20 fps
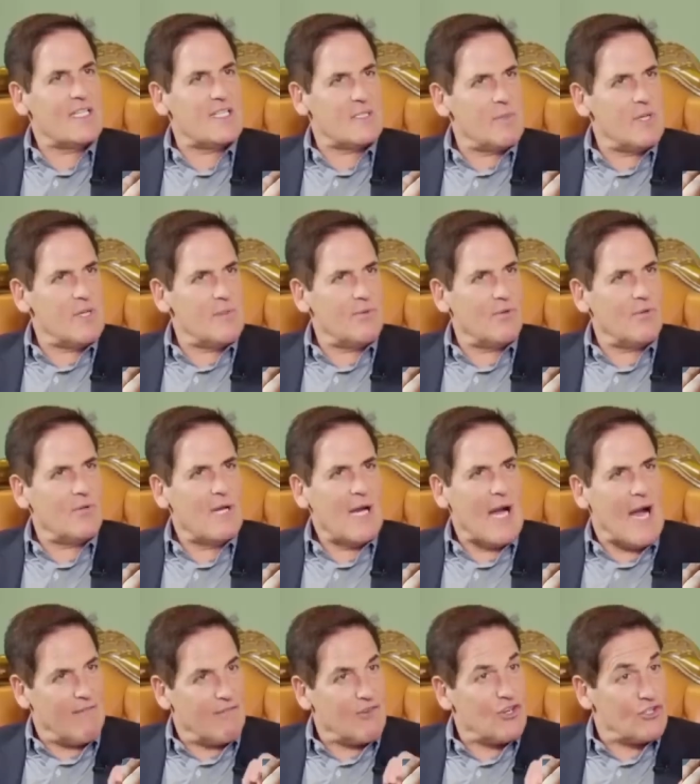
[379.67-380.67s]
as people,
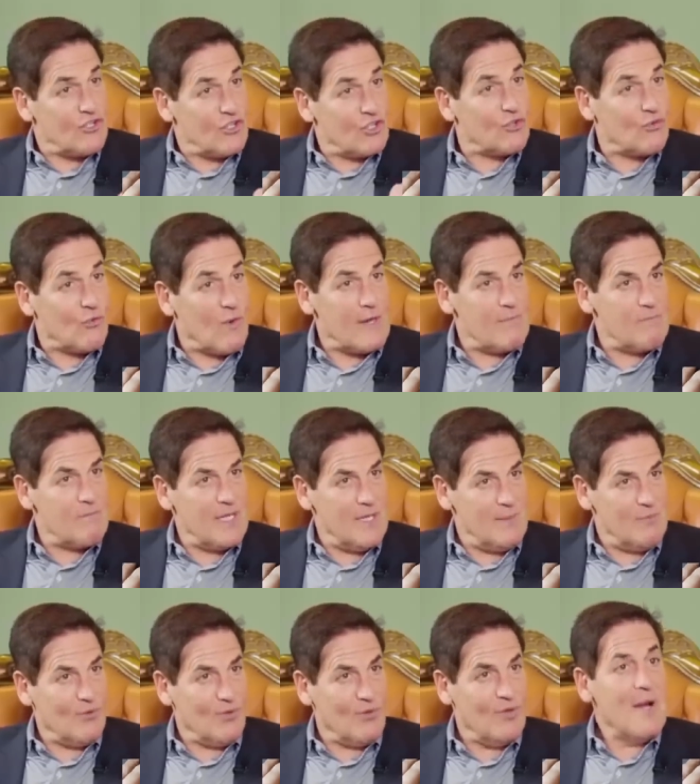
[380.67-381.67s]
I've heard they're great
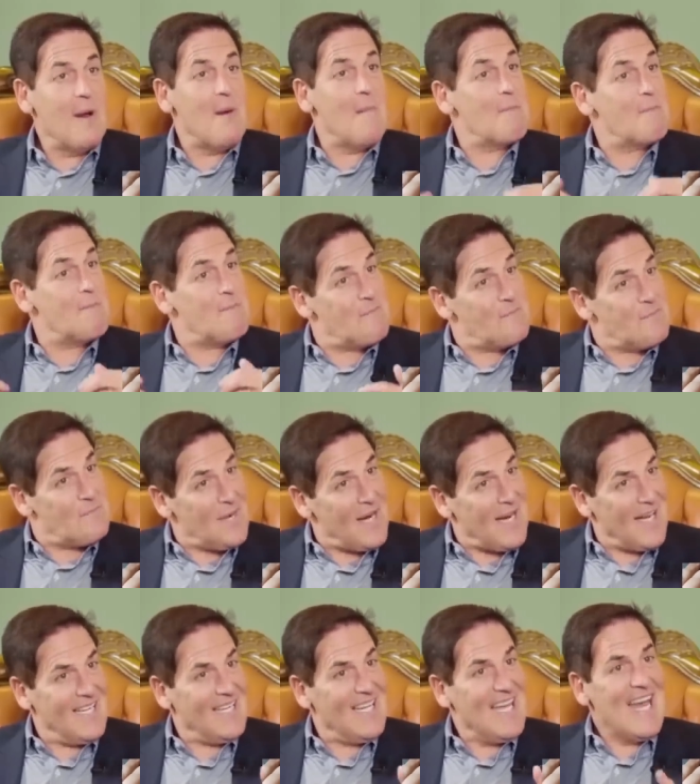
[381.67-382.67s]
people, but